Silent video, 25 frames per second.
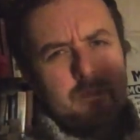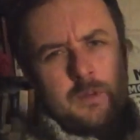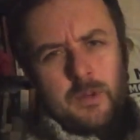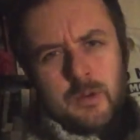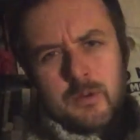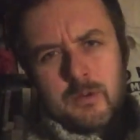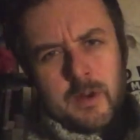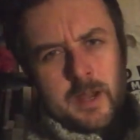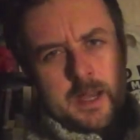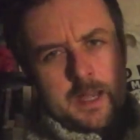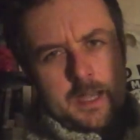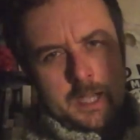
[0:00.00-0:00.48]

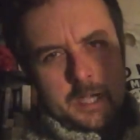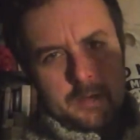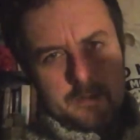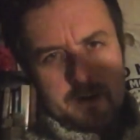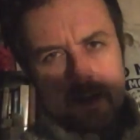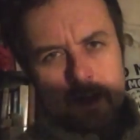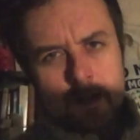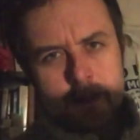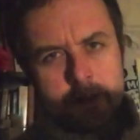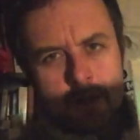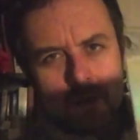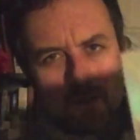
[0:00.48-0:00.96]
Great
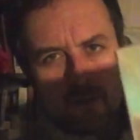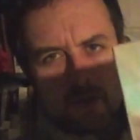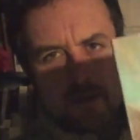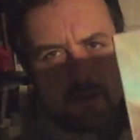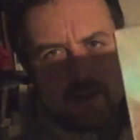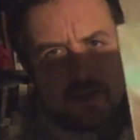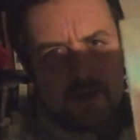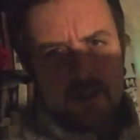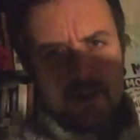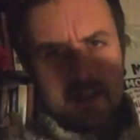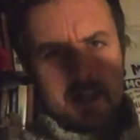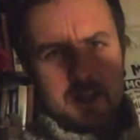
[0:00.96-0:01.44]
lyrics as well.
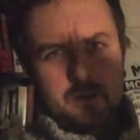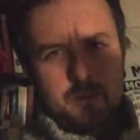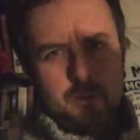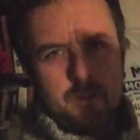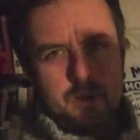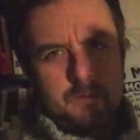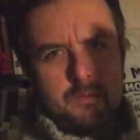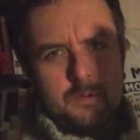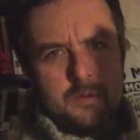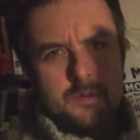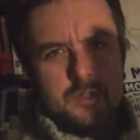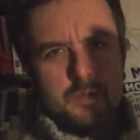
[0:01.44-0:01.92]
This is the album
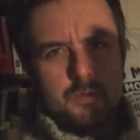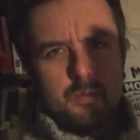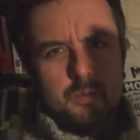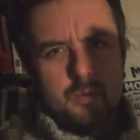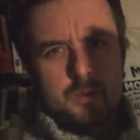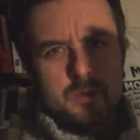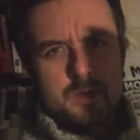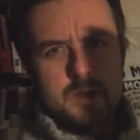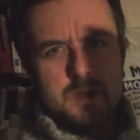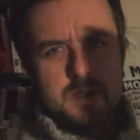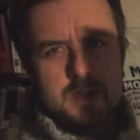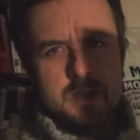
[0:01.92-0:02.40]
where Roger
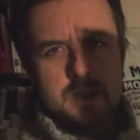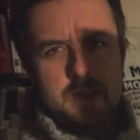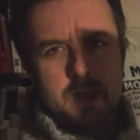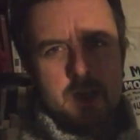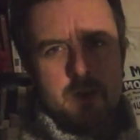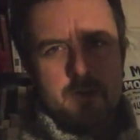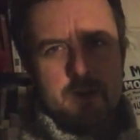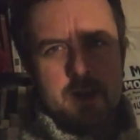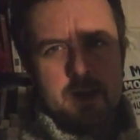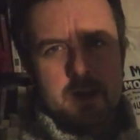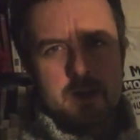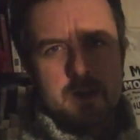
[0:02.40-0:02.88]
Waters'
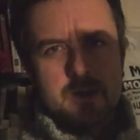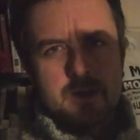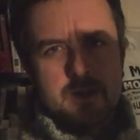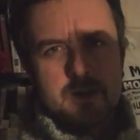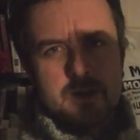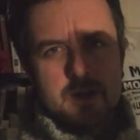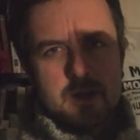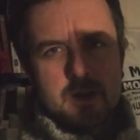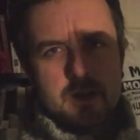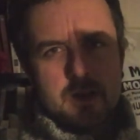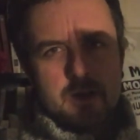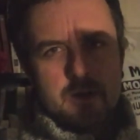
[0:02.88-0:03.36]

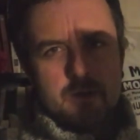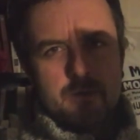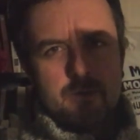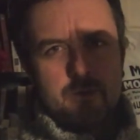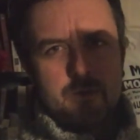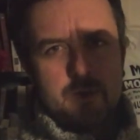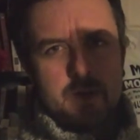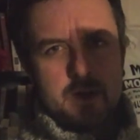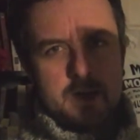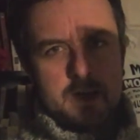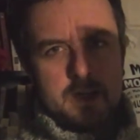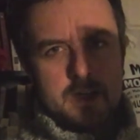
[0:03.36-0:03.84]
lyrics
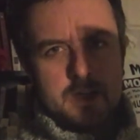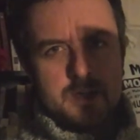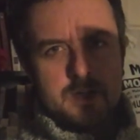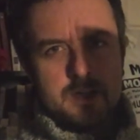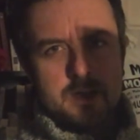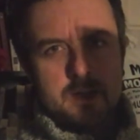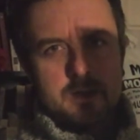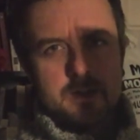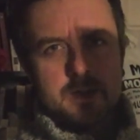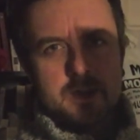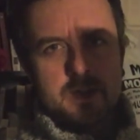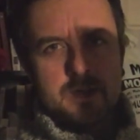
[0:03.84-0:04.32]
really
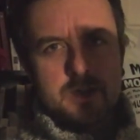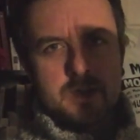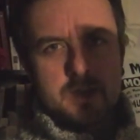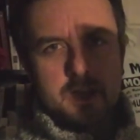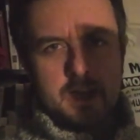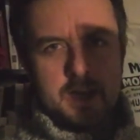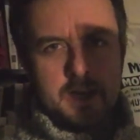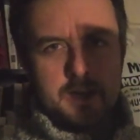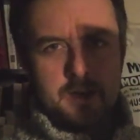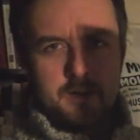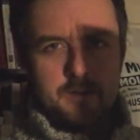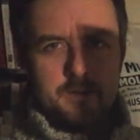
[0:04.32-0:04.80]
started to
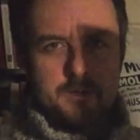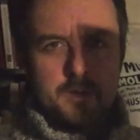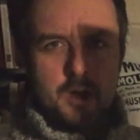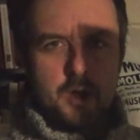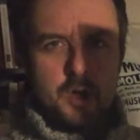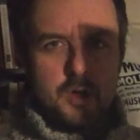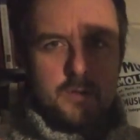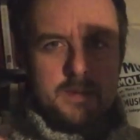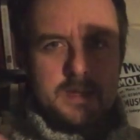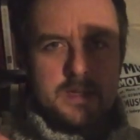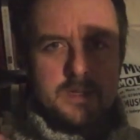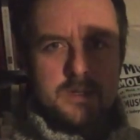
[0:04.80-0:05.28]
kind of
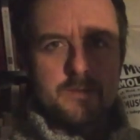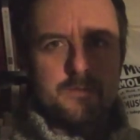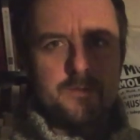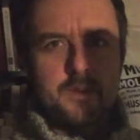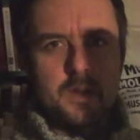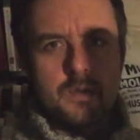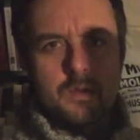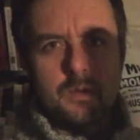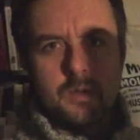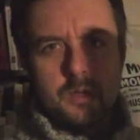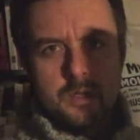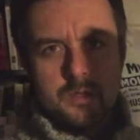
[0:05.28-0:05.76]
home into
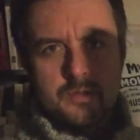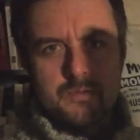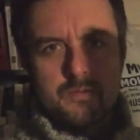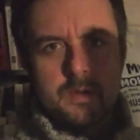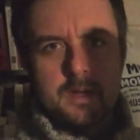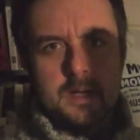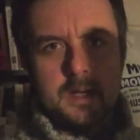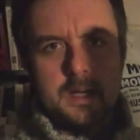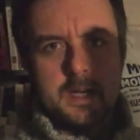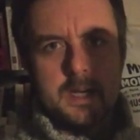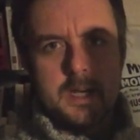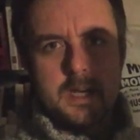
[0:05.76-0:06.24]
focus,
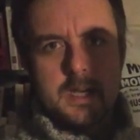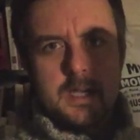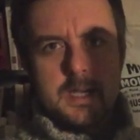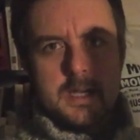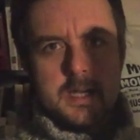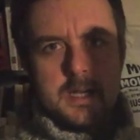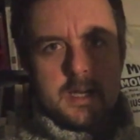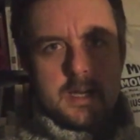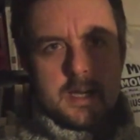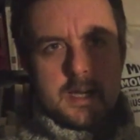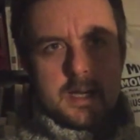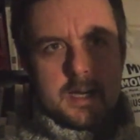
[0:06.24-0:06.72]
really.
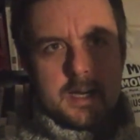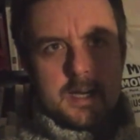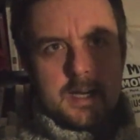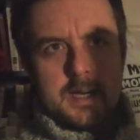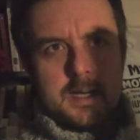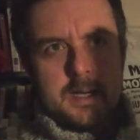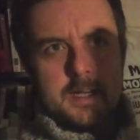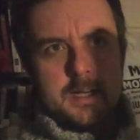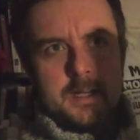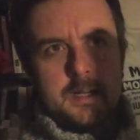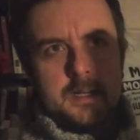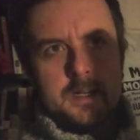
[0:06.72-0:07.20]

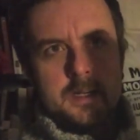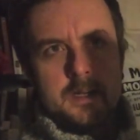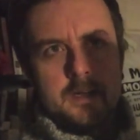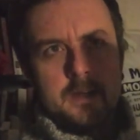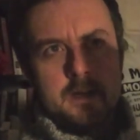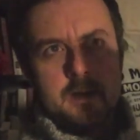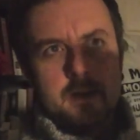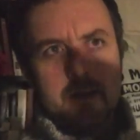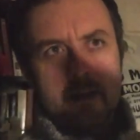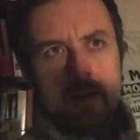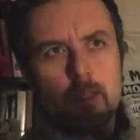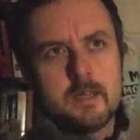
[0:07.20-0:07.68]
And
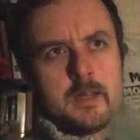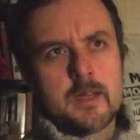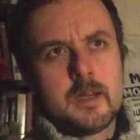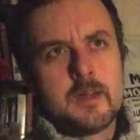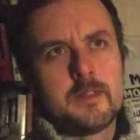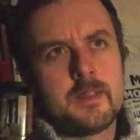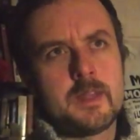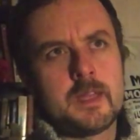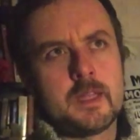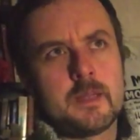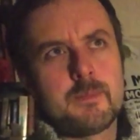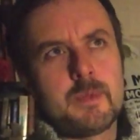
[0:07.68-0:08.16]
uh, I
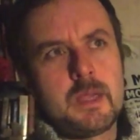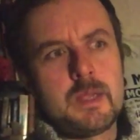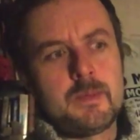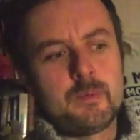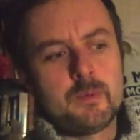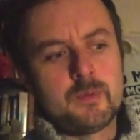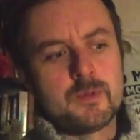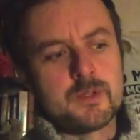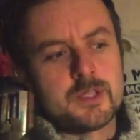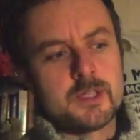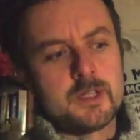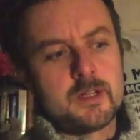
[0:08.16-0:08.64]
think
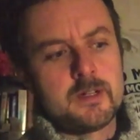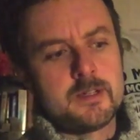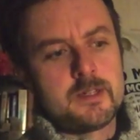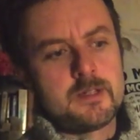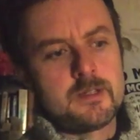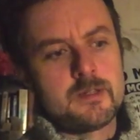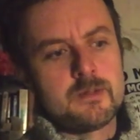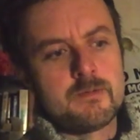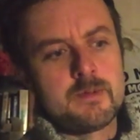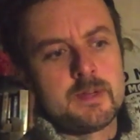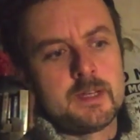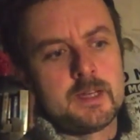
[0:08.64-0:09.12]
people started
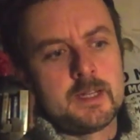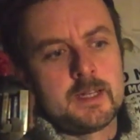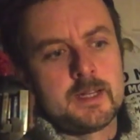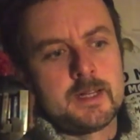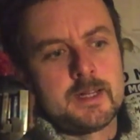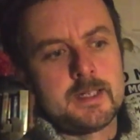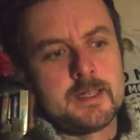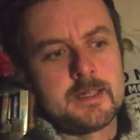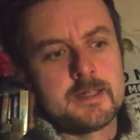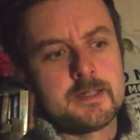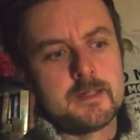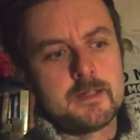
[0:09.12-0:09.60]
to
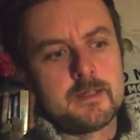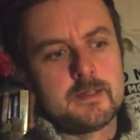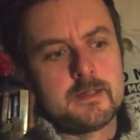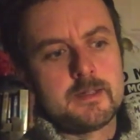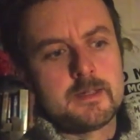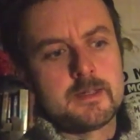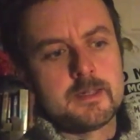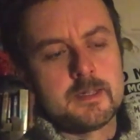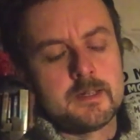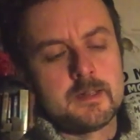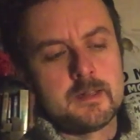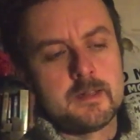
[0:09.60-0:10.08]
realise
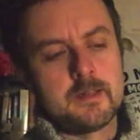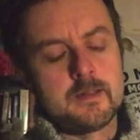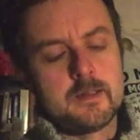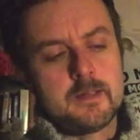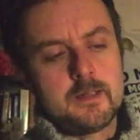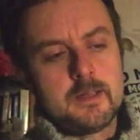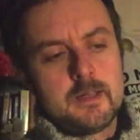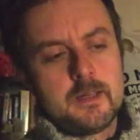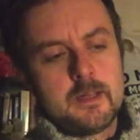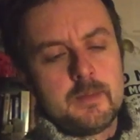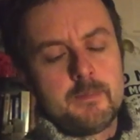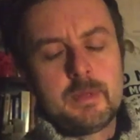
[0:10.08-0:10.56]
that uh,
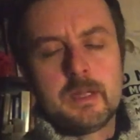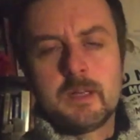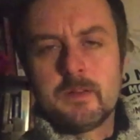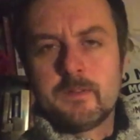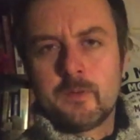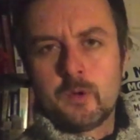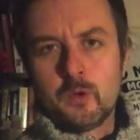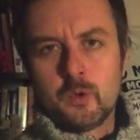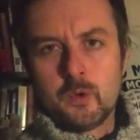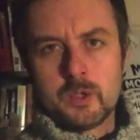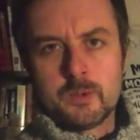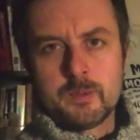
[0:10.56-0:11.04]
Pink
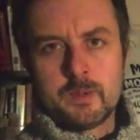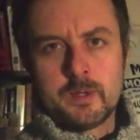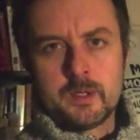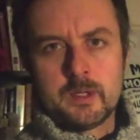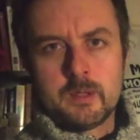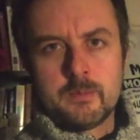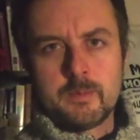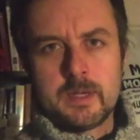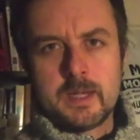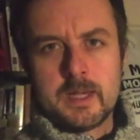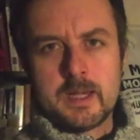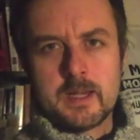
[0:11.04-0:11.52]
Floyd were
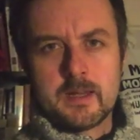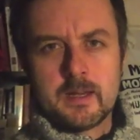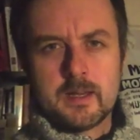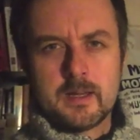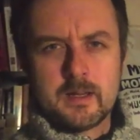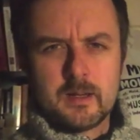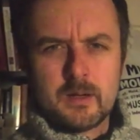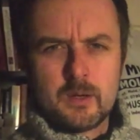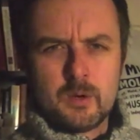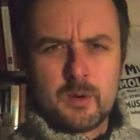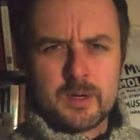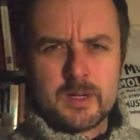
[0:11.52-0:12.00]
going to be a,
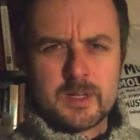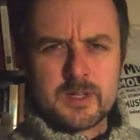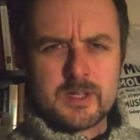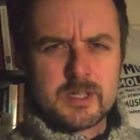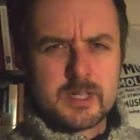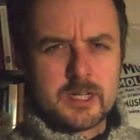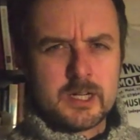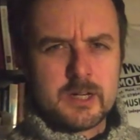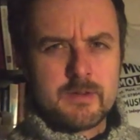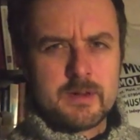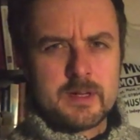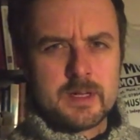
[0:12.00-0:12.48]
quite a
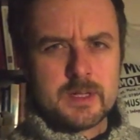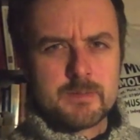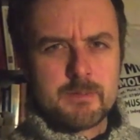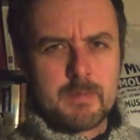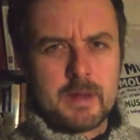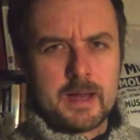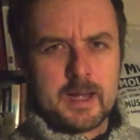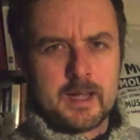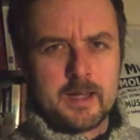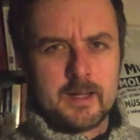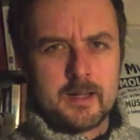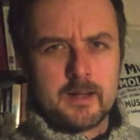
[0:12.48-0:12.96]
serious
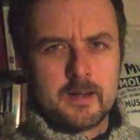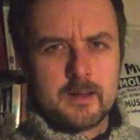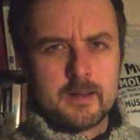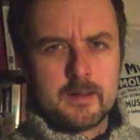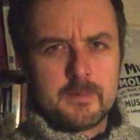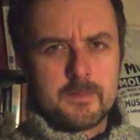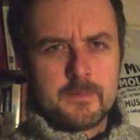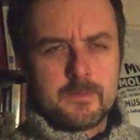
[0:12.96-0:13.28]
band